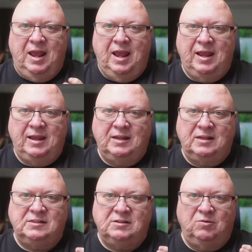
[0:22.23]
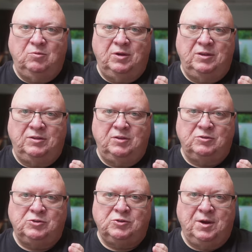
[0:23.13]
eggs with
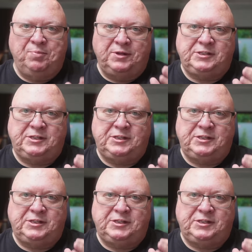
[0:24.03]
shrimp and